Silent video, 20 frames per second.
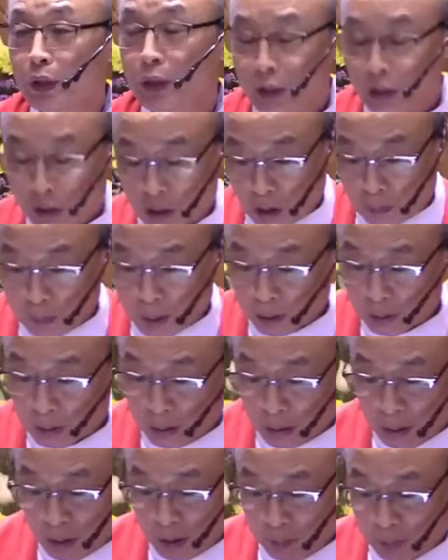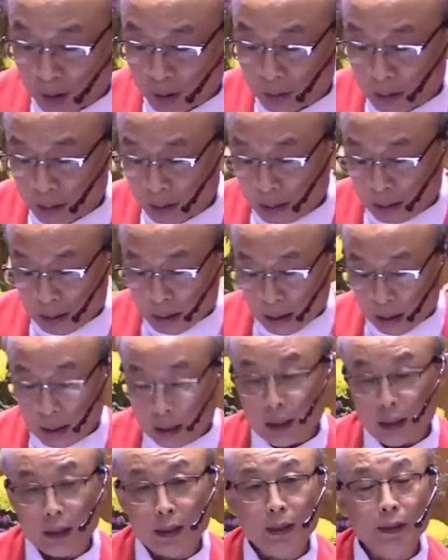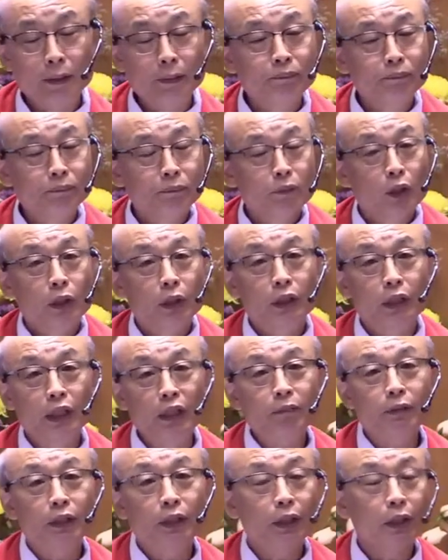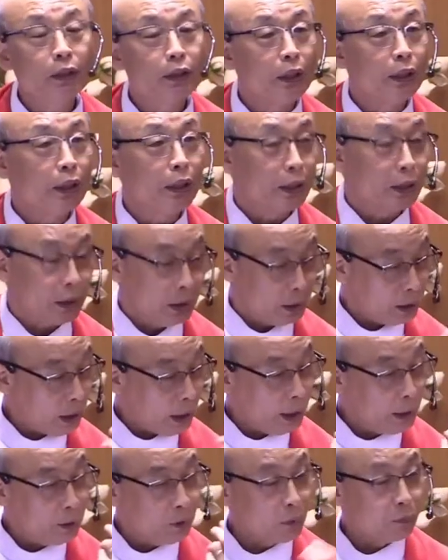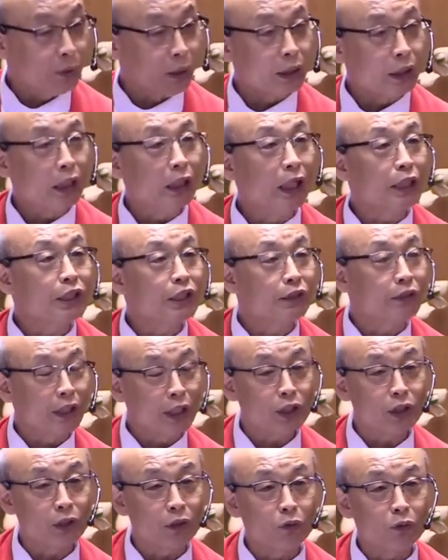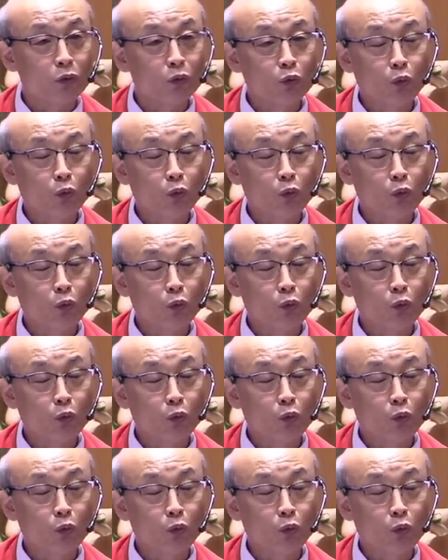Someone even give the kind of illustration.